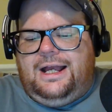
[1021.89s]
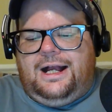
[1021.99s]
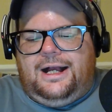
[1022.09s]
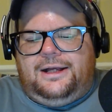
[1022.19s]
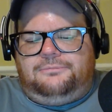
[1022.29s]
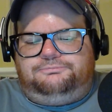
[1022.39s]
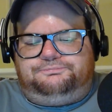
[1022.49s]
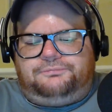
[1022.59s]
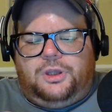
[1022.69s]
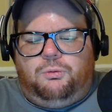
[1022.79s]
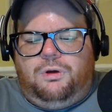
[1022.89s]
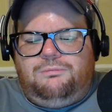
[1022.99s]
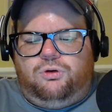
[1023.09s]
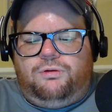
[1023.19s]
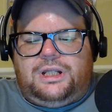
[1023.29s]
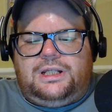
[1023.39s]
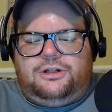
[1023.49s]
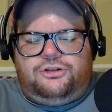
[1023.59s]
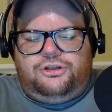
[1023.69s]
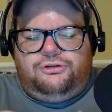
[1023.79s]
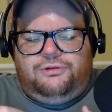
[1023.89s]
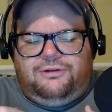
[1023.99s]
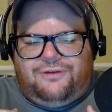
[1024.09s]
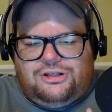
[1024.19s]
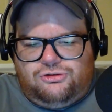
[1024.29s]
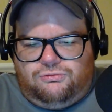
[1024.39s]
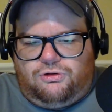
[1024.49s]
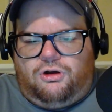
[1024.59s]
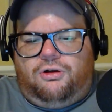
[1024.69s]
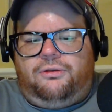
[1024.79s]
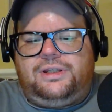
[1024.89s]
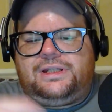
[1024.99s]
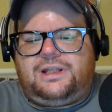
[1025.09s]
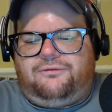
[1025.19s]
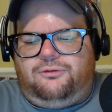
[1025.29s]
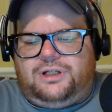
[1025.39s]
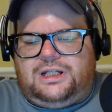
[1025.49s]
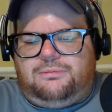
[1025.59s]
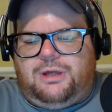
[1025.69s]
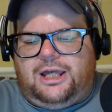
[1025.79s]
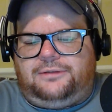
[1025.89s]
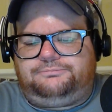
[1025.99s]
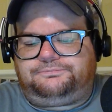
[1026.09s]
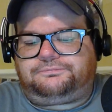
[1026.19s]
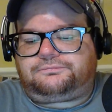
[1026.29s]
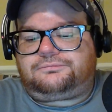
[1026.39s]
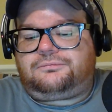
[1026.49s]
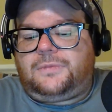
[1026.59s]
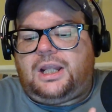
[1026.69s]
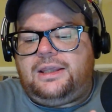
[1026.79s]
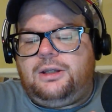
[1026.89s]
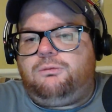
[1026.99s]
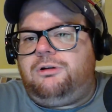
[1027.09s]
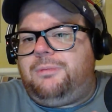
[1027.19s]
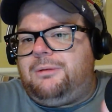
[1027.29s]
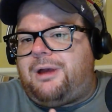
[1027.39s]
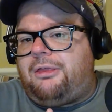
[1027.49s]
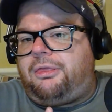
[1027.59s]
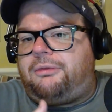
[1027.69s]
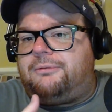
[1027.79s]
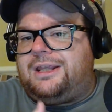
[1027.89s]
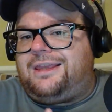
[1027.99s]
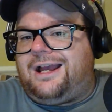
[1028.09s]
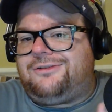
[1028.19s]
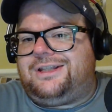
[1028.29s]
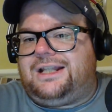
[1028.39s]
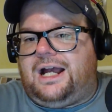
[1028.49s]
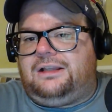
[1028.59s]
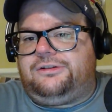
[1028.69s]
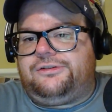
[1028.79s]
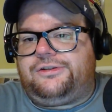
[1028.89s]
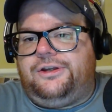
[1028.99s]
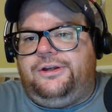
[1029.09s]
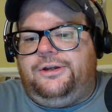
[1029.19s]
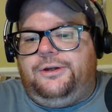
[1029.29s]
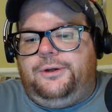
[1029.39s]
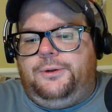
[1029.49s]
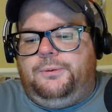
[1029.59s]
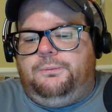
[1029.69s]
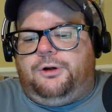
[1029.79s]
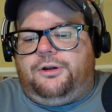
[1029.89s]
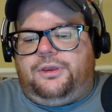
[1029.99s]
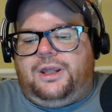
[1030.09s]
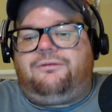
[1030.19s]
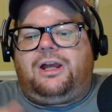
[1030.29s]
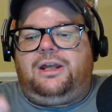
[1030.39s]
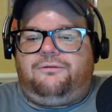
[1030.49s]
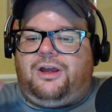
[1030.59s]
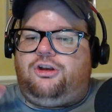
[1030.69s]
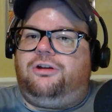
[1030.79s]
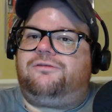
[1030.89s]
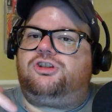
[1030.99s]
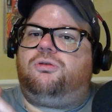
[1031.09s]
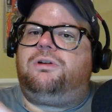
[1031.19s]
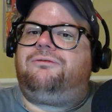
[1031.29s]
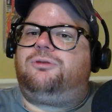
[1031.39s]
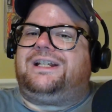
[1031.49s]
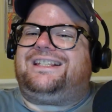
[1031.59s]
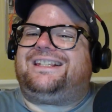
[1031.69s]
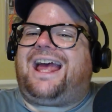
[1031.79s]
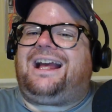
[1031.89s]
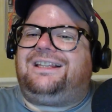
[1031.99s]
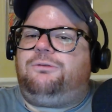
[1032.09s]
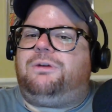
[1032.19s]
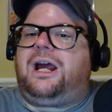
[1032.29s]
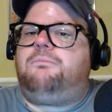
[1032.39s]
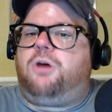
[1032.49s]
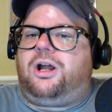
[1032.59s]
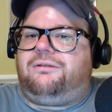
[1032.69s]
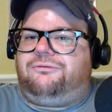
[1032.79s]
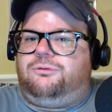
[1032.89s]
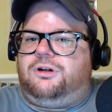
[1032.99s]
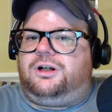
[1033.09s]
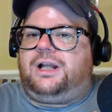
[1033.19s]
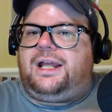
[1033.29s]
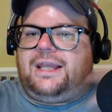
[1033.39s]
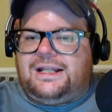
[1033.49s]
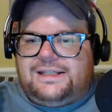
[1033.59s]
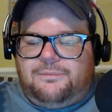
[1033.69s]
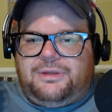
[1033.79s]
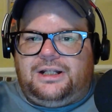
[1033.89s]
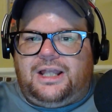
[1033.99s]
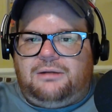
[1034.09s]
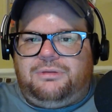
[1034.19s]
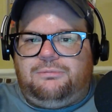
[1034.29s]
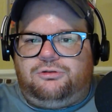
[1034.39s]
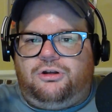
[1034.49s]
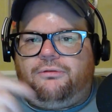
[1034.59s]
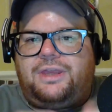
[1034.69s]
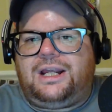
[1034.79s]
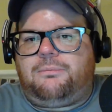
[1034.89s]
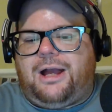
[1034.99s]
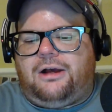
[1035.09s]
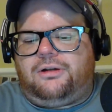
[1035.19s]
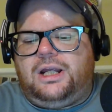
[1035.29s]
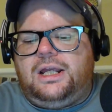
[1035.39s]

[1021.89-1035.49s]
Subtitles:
The one point here too, and if I sold all this stuff on eBay, there would have been about $3,000 worth if I could have sold it for exactly what I bought it for, and that's something a lot of people don't think about.